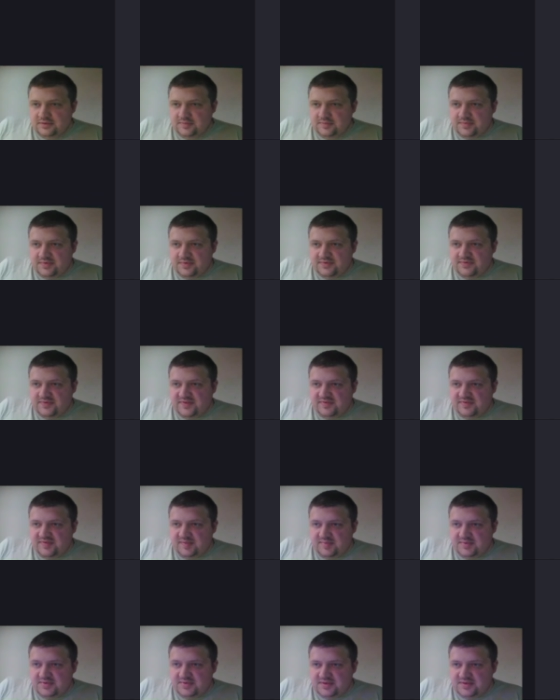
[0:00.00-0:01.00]

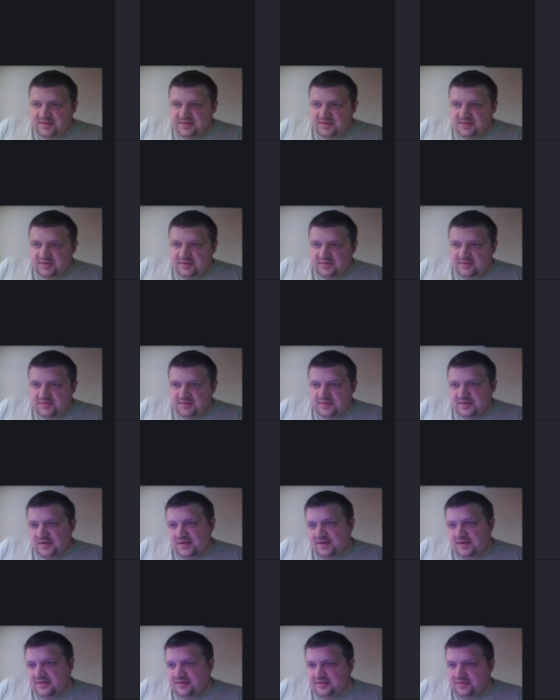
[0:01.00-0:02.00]
50% chance, I
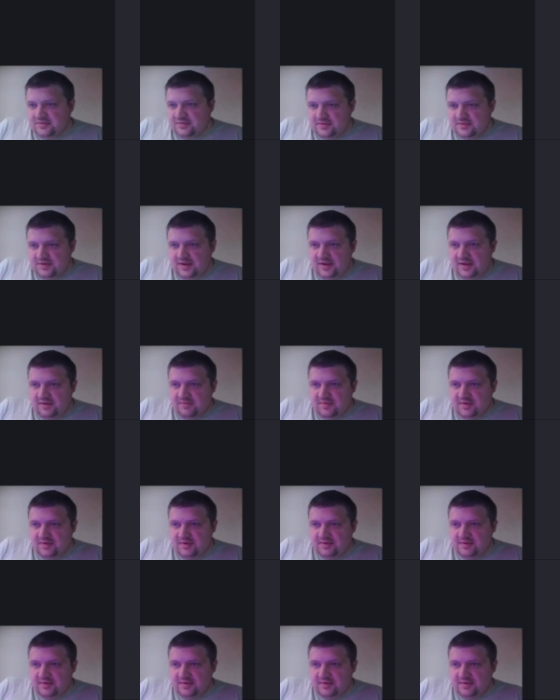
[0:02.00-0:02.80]
guess, on A1.